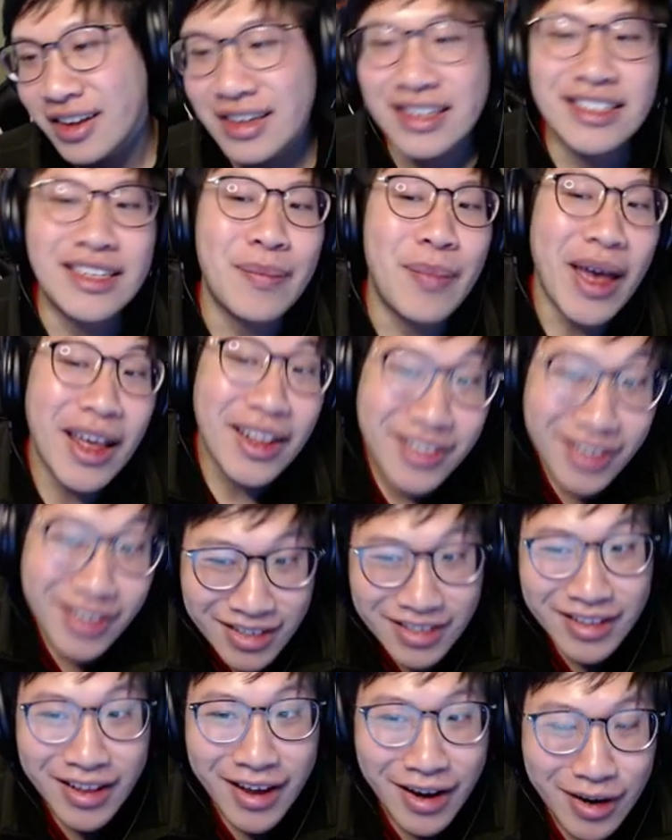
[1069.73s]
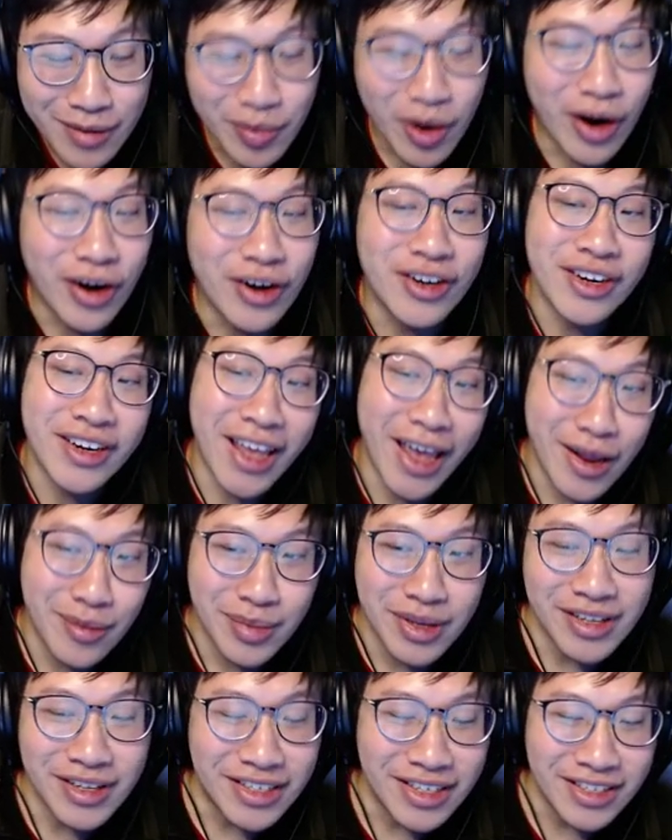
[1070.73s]
depends on his laning partner, can
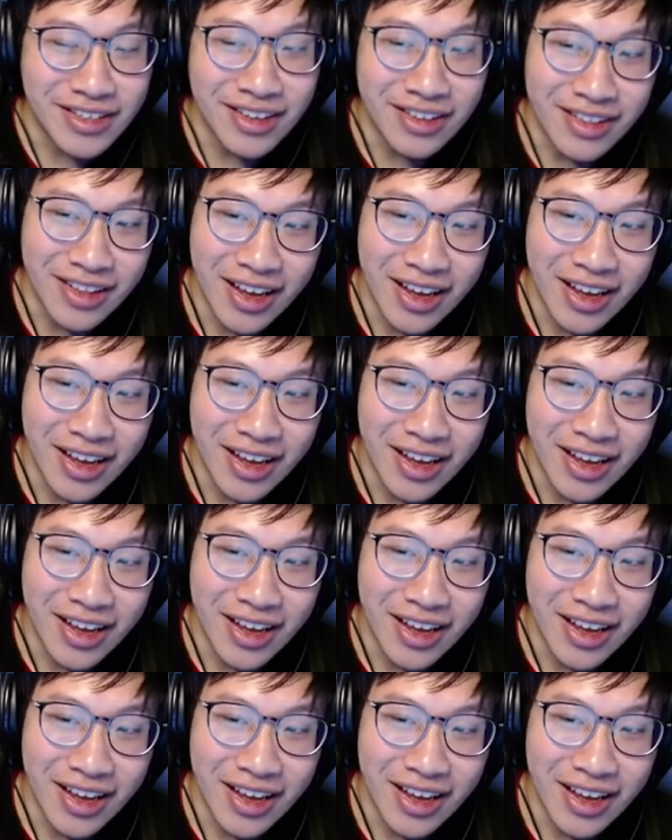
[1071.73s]
be a decent